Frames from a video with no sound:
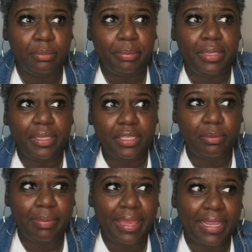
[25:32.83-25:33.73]

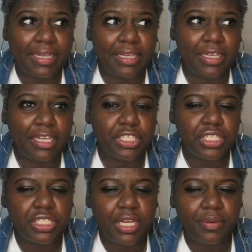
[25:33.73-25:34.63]
piggybacking and
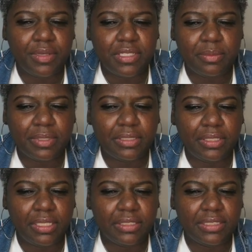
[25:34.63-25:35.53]
sharing some of the
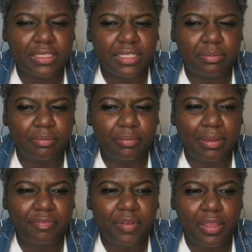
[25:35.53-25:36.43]
things that
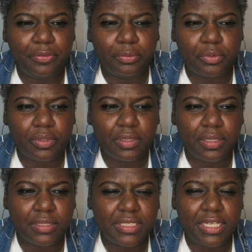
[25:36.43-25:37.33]
my father
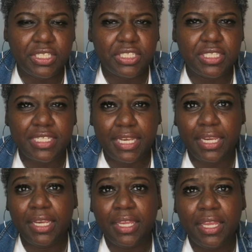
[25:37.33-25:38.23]
uh, teach
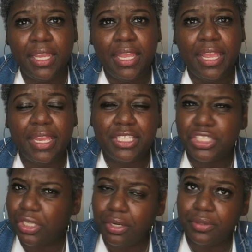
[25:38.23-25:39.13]
today at
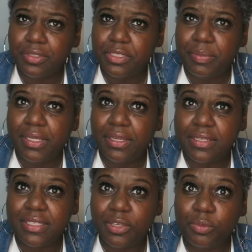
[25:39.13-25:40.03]
church
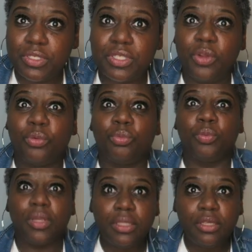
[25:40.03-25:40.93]
because it was
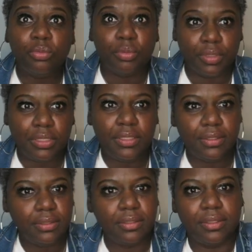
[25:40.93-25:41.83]
really, really
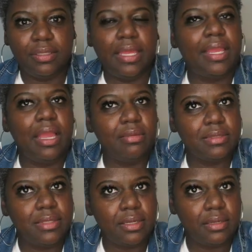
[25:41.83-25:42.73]
good. Like, I
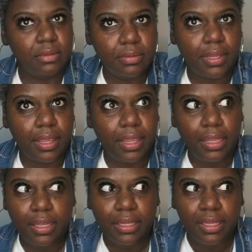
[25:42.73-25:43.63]
was like,
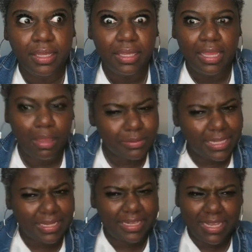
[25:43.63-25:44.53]
okay. I was
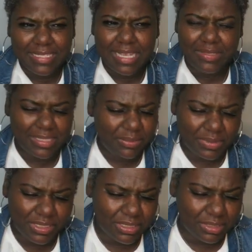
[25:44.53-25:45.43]
like, yes. I, it
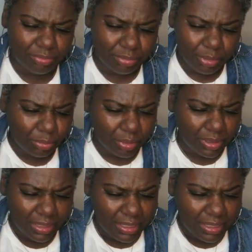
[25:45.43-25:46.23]
was just a, oh,